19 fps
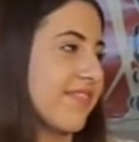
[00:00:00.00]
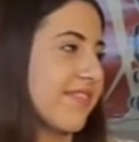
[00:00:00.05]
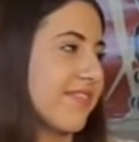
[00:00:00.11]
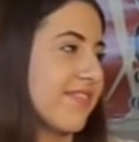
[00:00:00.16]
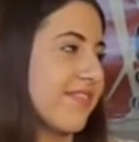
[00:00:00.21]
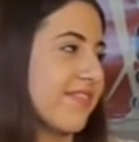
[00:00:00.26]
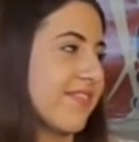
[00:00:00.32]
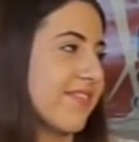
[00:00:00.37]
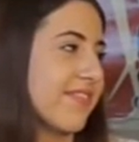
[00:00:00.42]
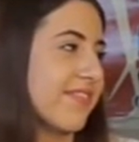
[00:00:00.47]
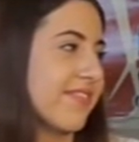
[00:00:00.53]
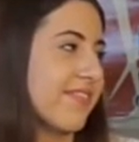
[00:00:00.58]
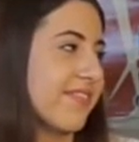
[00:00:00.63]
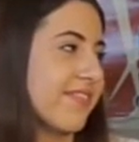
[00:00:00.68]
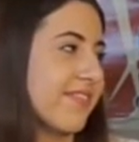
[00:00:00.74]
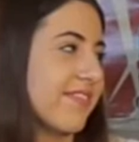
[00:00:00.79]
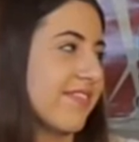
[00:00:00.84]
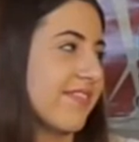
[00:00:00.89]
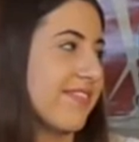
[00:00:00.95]

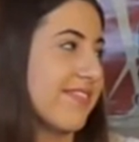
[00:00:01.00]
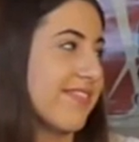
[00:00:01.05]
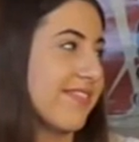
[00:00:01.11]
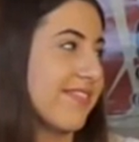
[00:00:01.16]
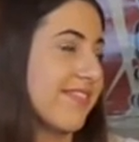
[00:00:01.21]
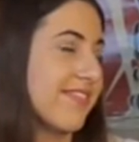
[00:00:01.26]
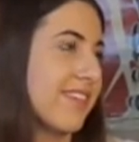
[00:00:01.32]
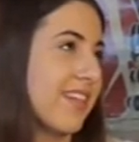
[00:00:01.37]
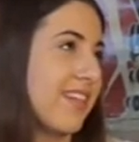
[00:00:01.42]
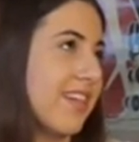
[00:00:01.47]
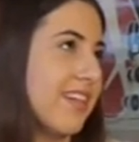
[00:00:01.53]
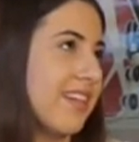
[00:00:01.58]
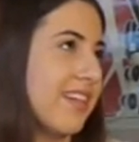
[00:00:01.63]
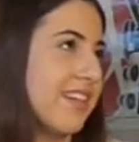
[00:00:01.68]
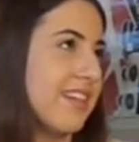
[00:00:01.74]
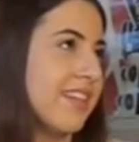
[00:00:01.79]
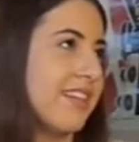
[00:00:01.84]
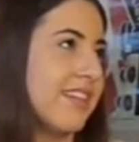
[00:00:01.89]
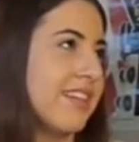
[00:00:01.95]

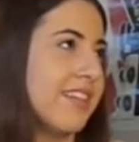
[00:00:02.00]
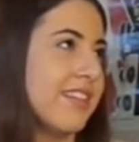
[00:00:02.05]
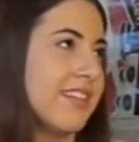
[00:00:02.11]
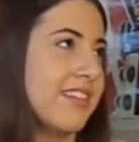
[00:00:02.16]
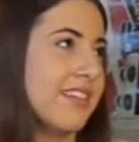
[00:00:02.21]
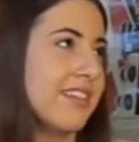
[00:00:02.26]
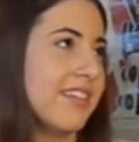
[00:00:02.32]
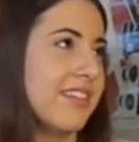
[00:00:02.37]
(not speaking)